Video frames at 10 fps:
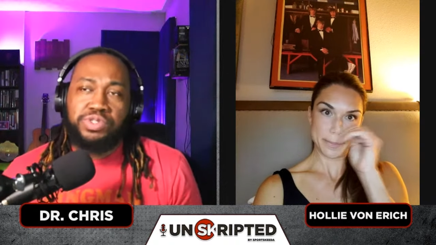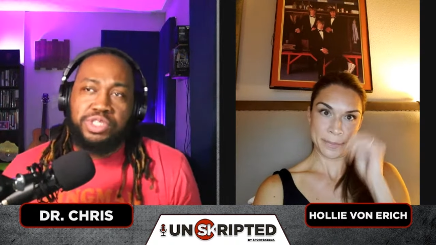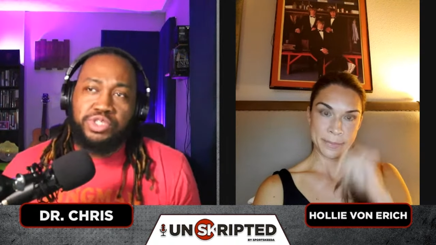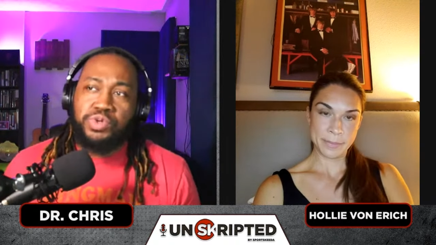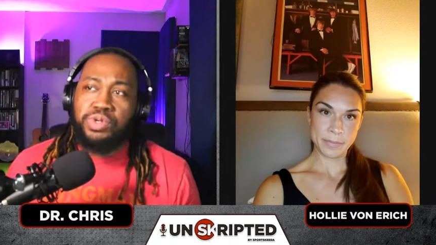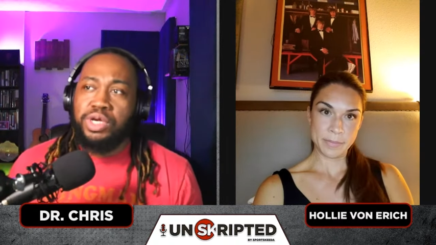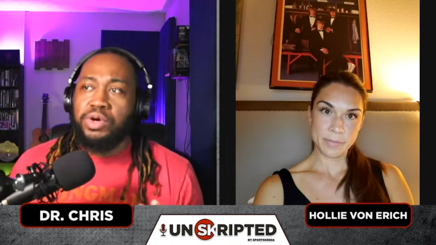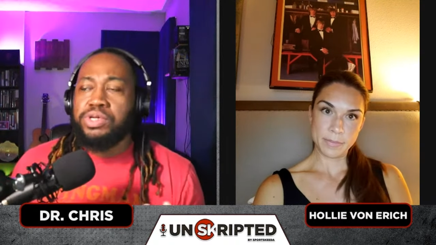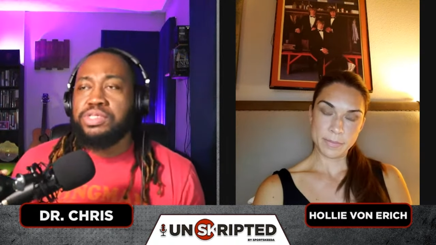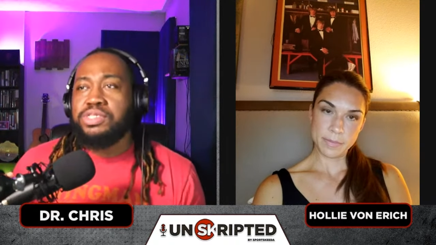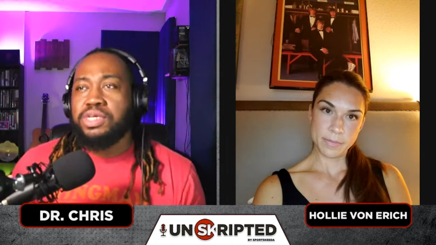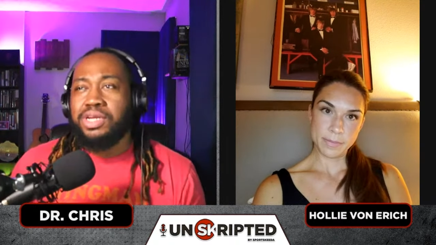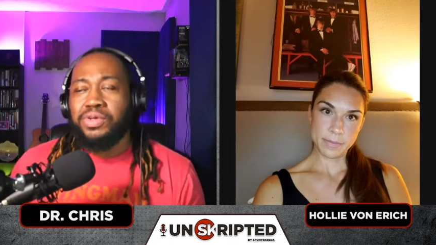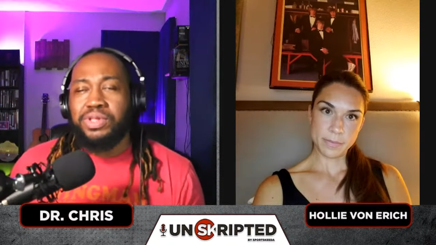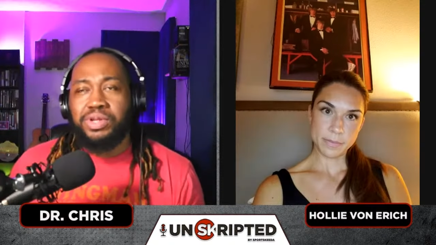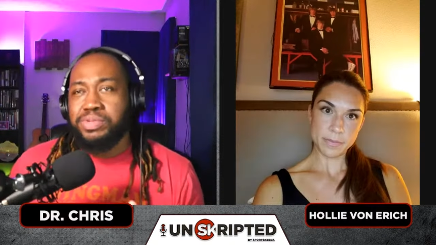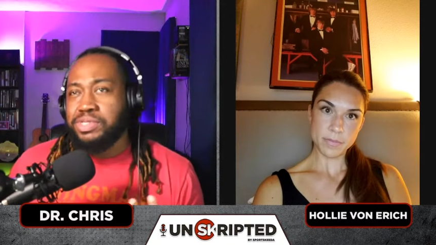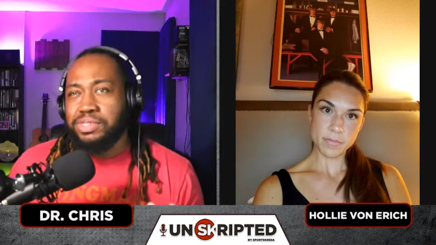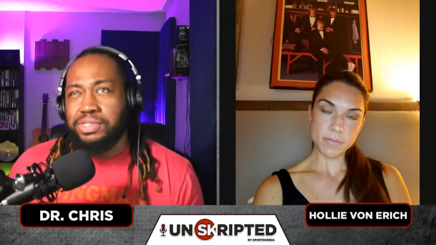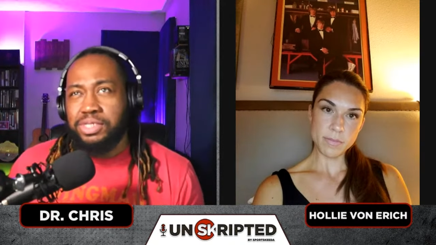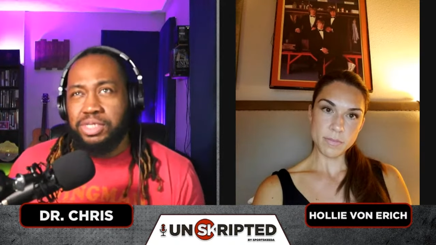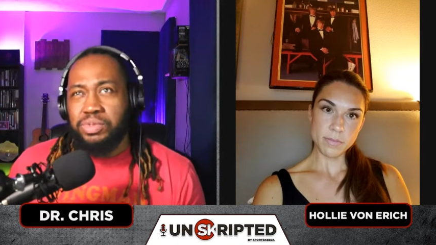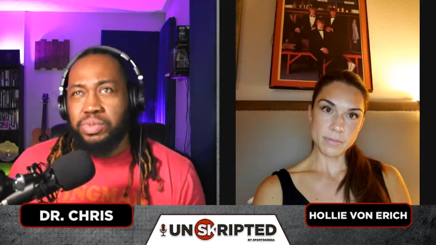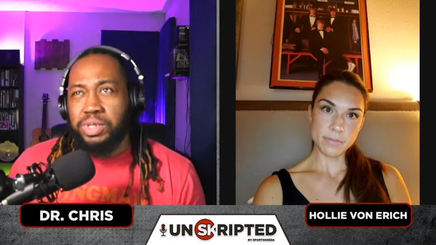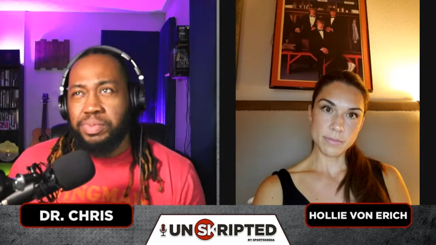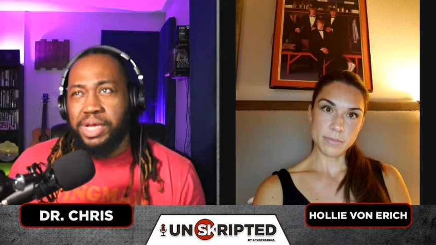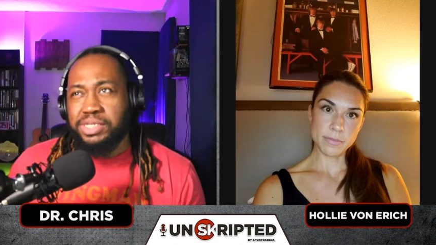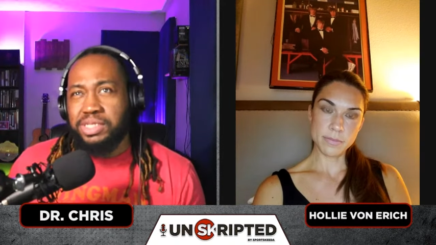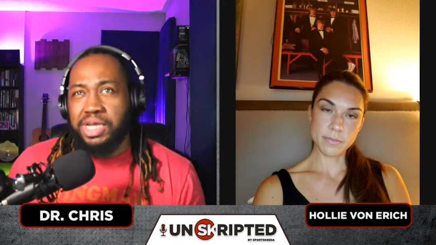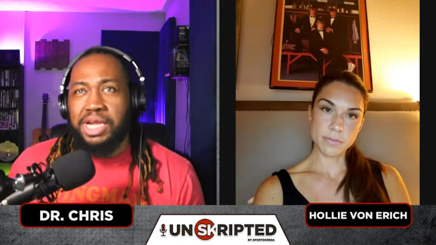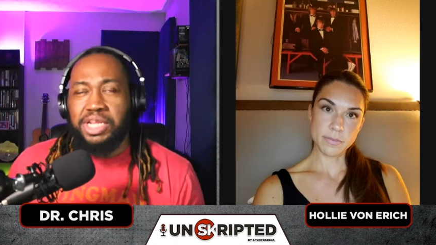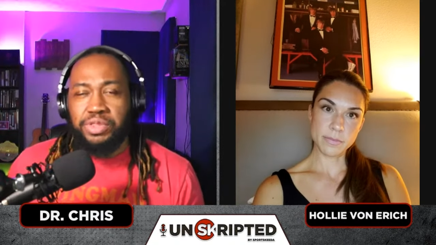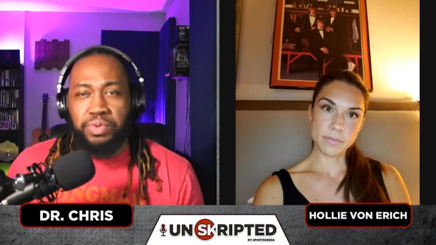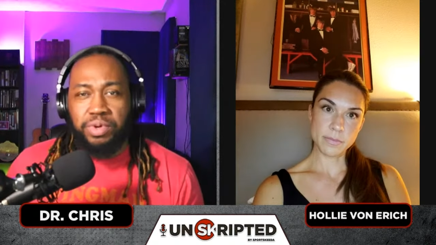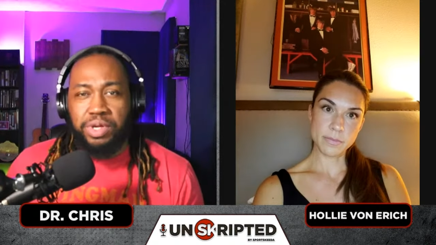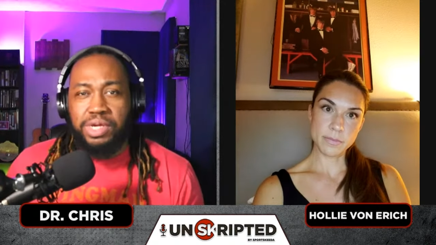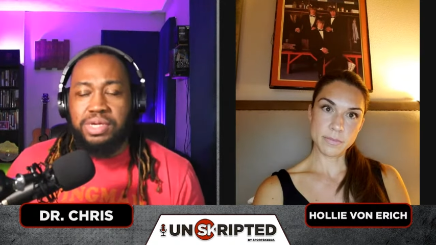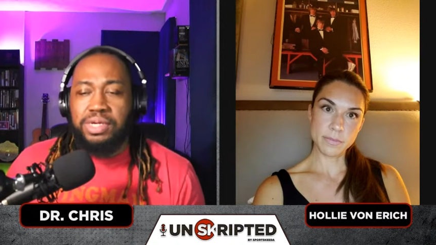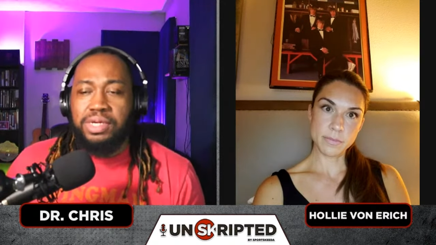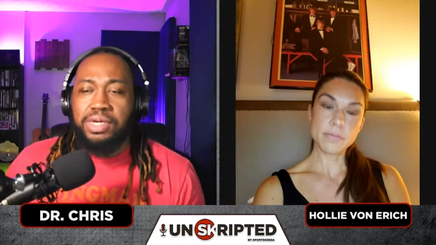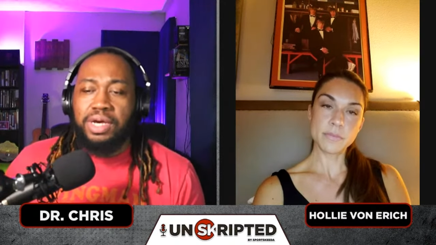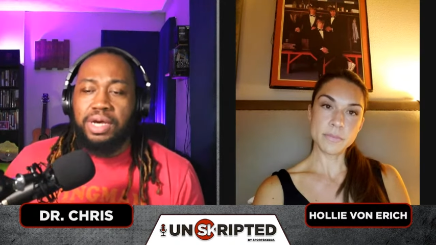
Speaker 1: Did you notice? I know that it was what well, passed in '93. Um,